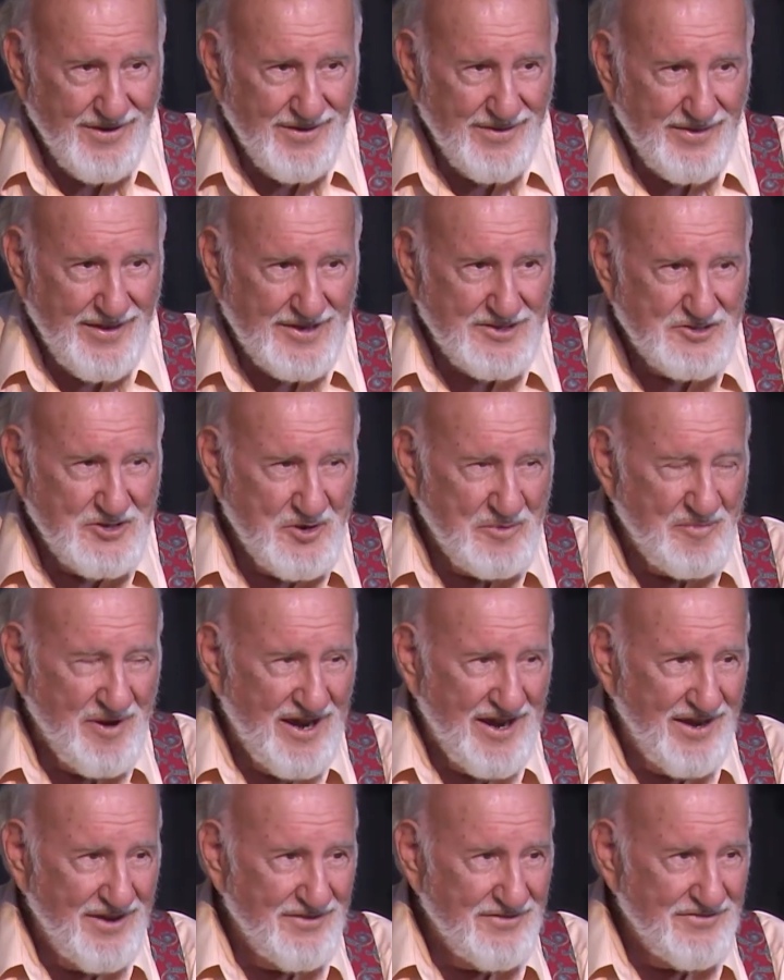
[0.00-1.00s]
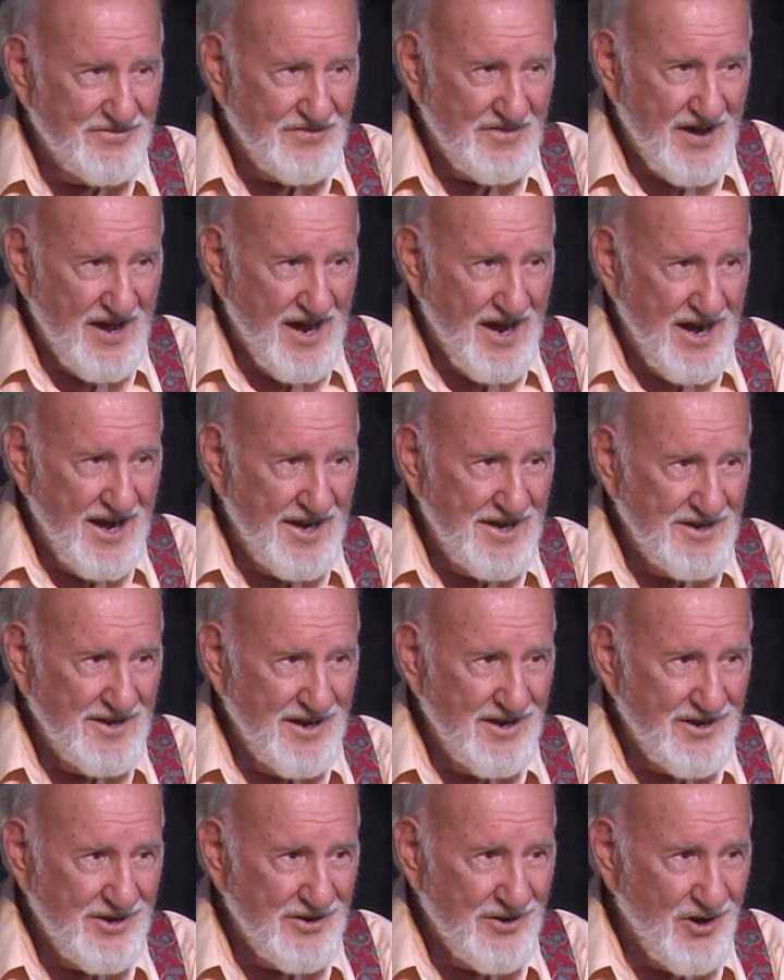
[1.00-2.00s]
That you may find?
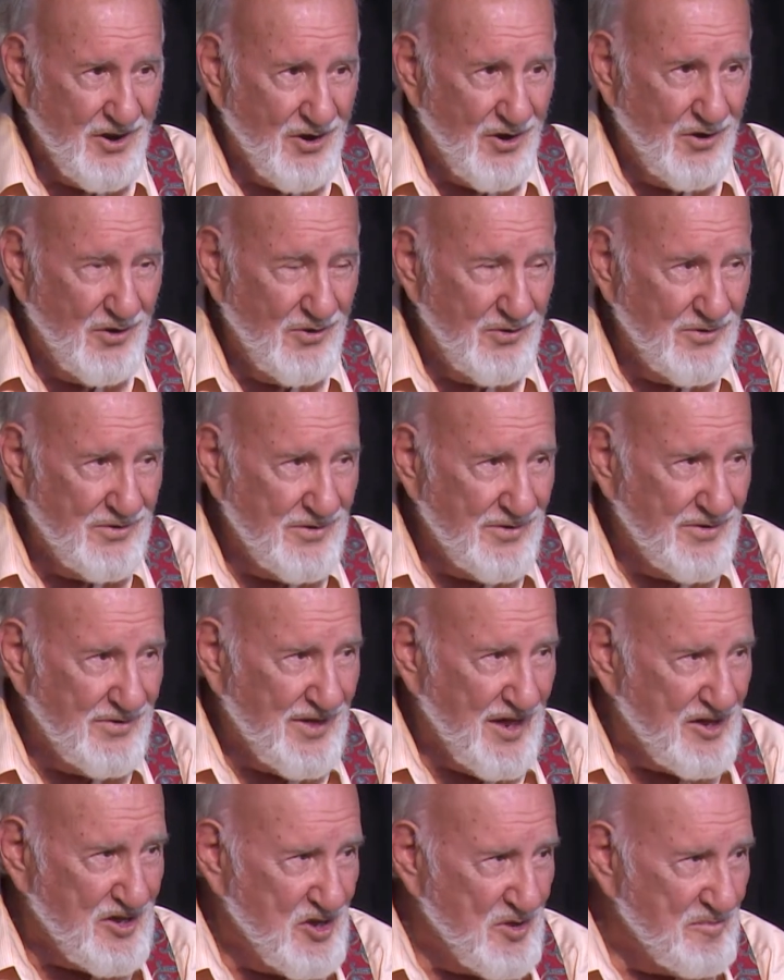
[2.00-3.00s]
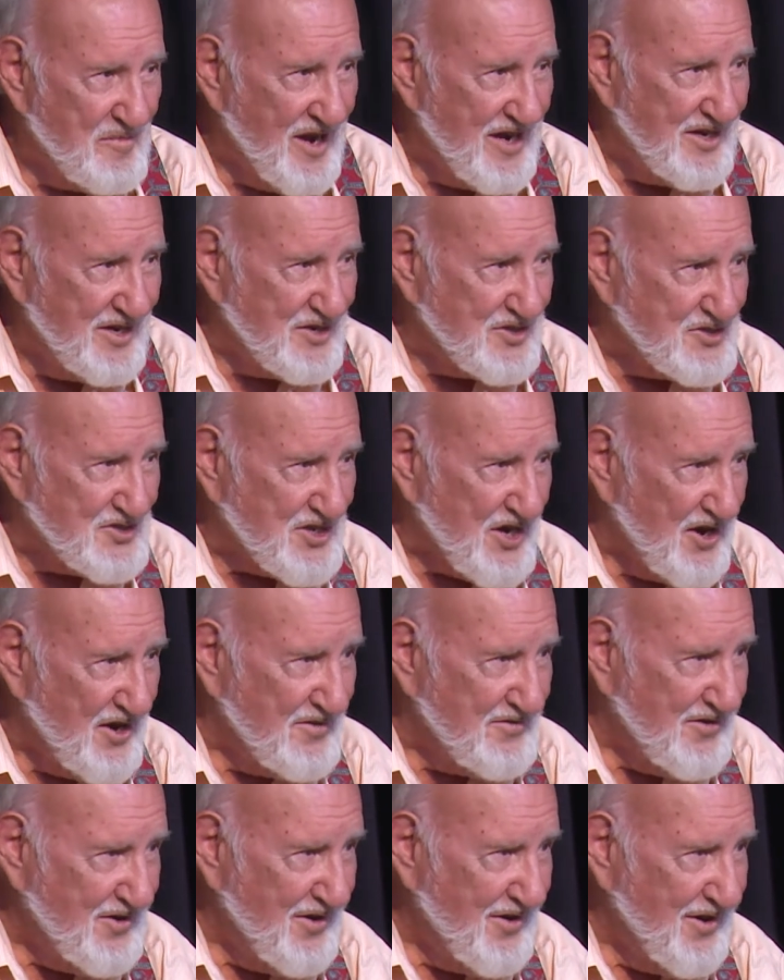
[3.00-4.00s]
No. That you may
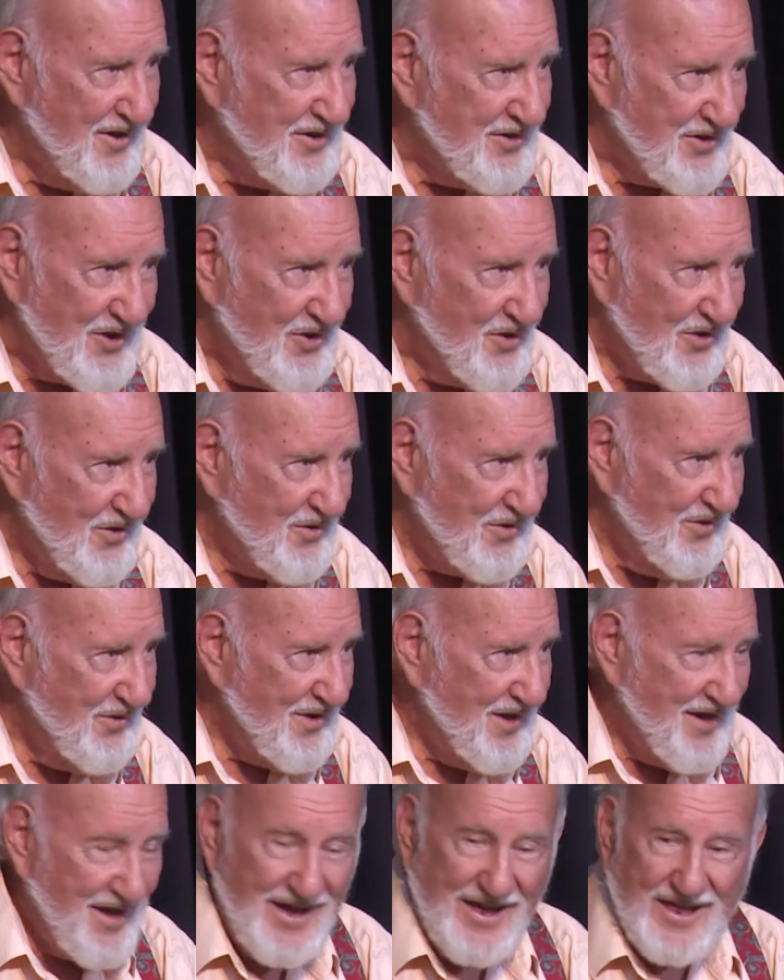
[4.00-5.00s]
discover? No.